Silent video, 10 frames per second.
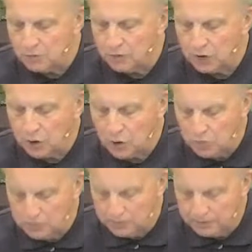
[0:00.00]
the
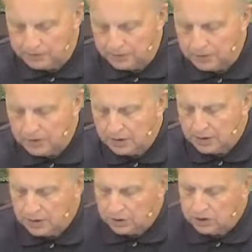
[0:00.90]
globe."
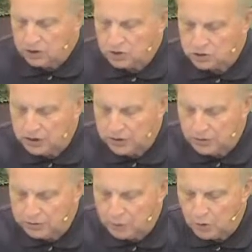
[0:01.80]
Years later,
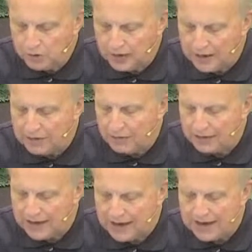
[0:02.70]
the poet
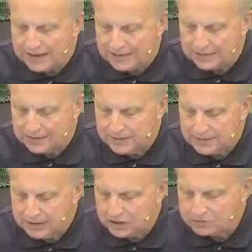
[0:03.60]
Heinrich Heine
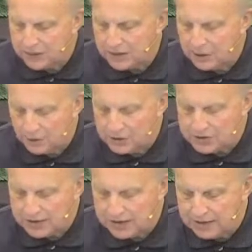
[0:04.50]
expanded on
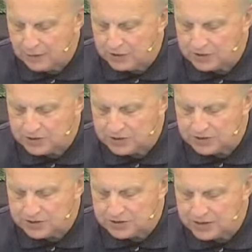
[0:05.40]
this idea when he said,
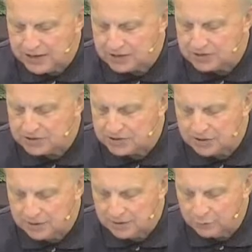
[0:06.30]
"Since the Exodus,
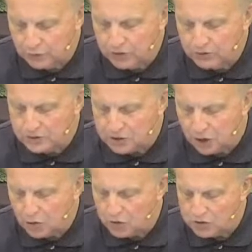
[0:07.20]
freedom has
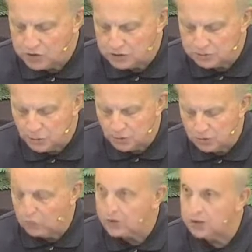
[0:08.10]
always
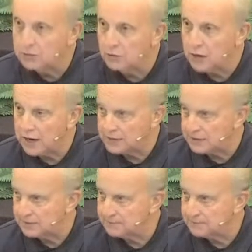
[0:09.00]
spoken with a Hebrew accent."